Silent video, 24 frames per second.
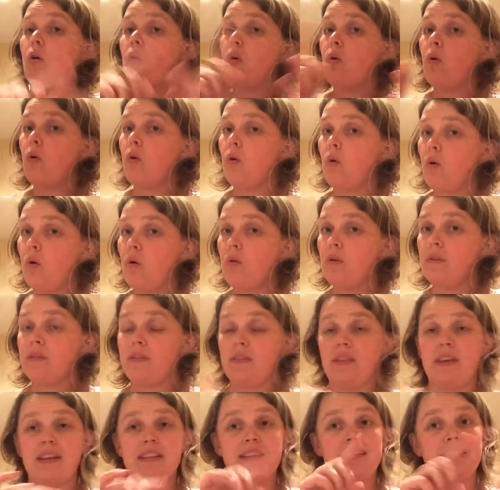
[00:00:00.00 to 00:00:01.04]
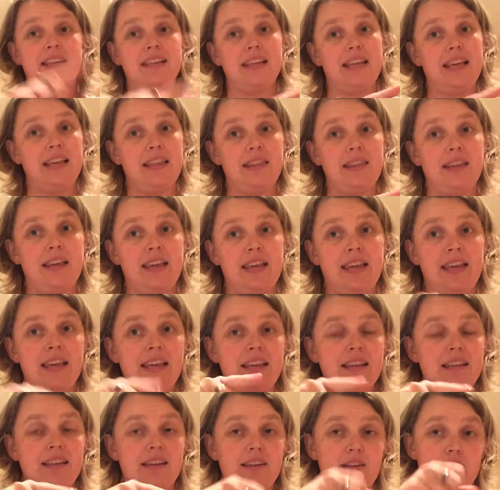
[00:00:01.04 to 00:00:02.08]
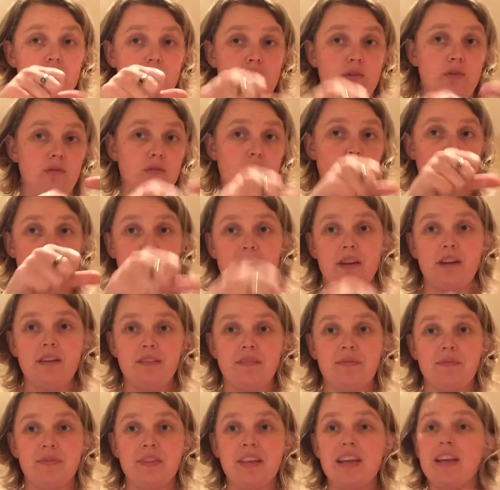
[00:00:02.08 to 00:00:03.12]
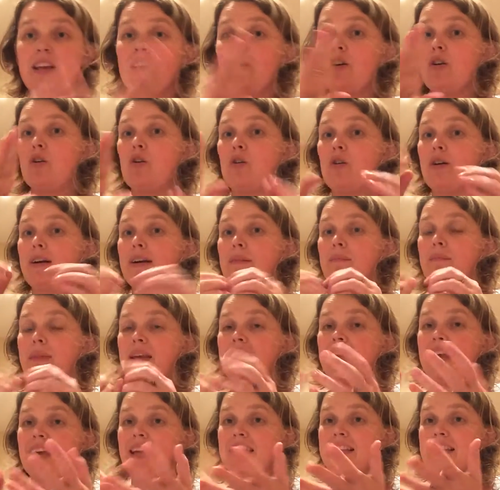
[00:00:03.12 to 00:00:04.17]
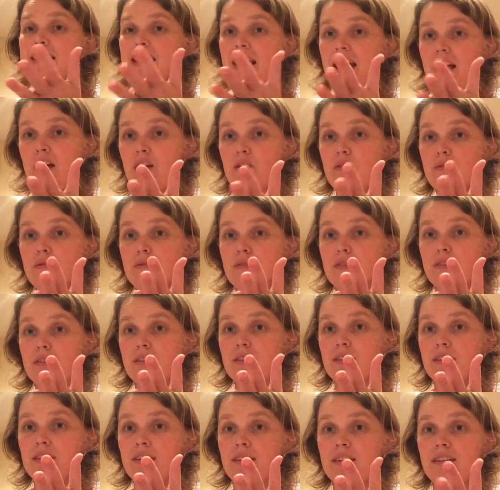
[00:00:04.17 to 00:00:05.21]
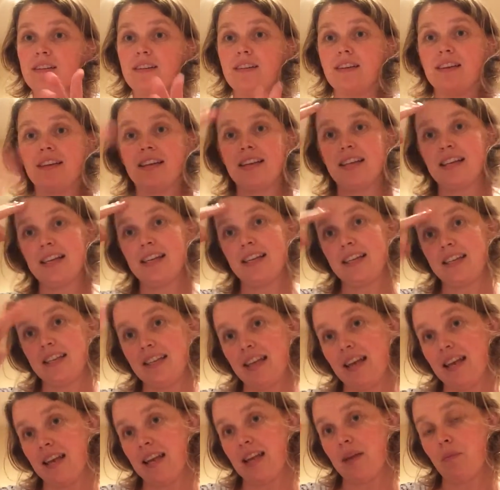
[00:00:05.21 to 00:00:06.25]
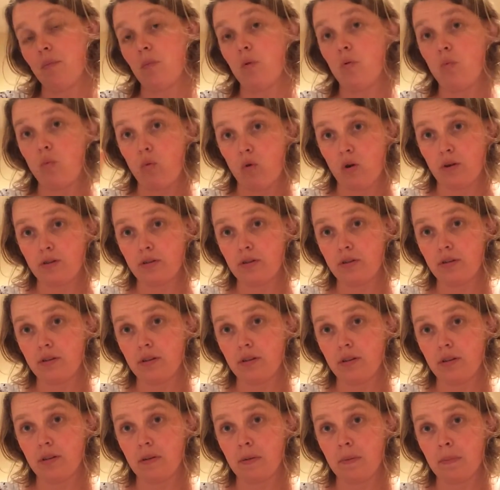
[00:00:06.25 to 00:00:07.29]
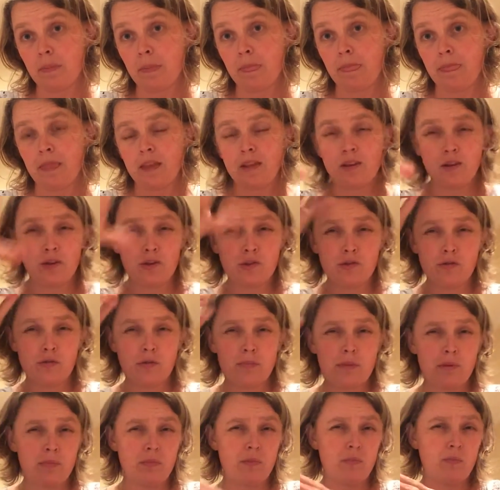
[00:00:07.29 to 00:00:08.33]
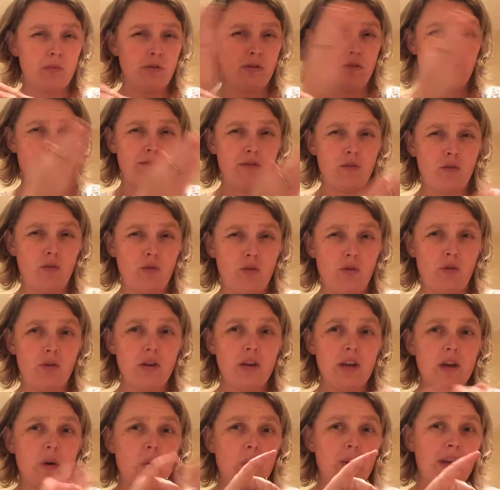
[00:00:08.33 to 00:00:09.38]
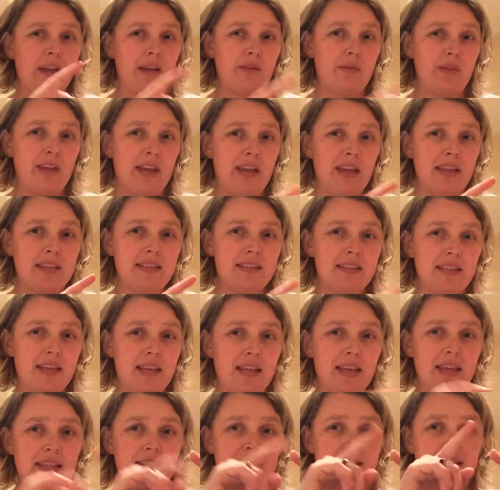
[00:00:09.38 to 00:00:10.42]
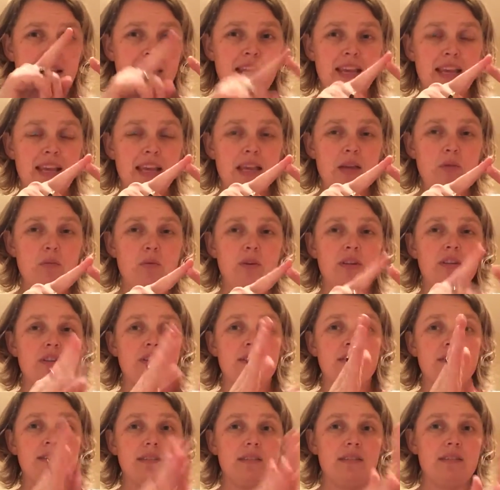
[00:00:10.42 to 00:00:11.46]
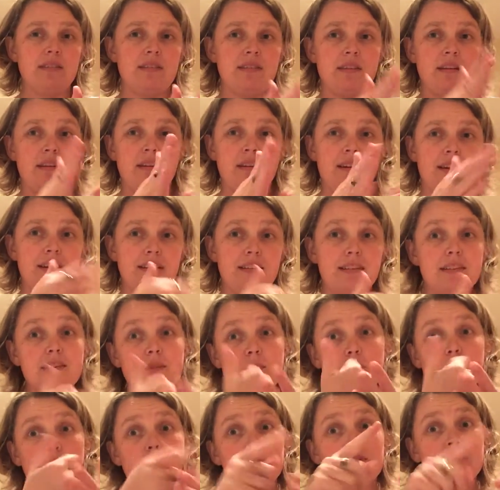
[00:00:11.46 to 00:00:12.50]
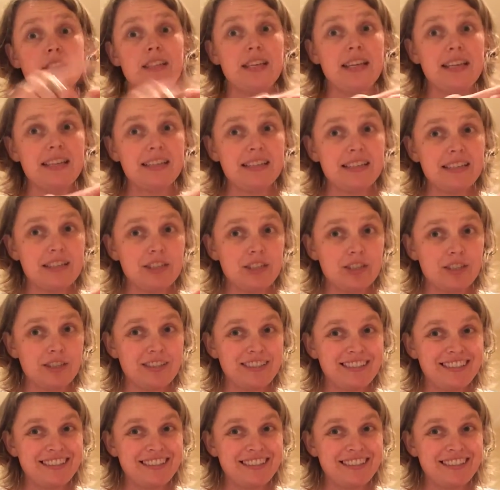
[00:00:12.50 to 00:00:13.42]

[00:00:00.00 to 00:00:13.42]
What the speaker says: or that's in the English sort of order, or in BSL, name what. Because you remember before we have SSE, which is Signed Supported English,